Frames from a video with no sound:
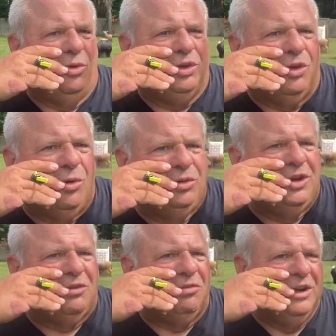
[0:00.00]

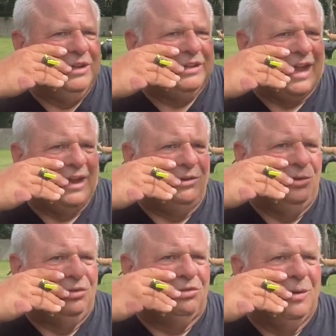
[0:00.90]
really tight.
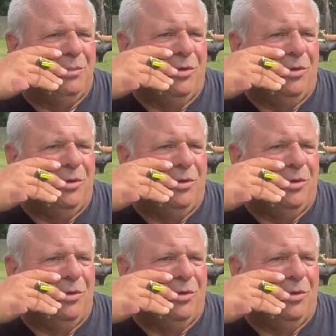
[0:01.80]
Loose grip or